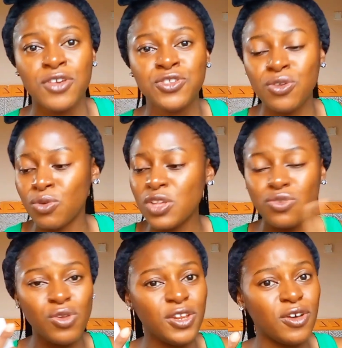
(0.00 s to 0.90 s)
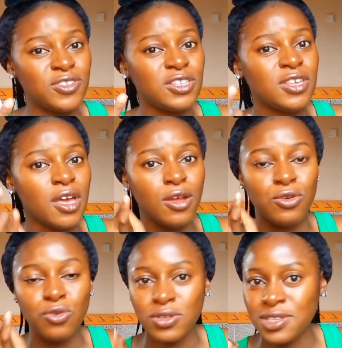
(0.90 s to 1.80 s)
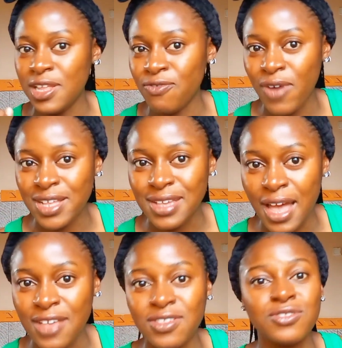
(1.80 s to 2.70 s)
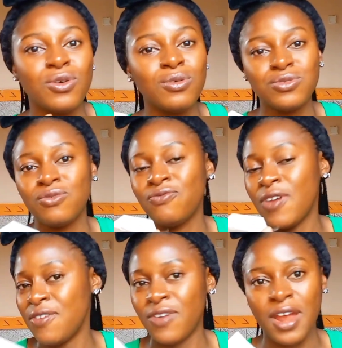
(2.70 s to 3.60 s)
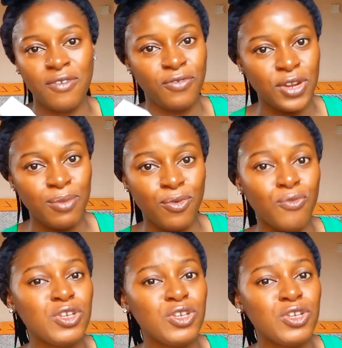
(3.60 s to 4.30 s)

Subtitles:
So not only does it not leave white cast, it is also very affordable,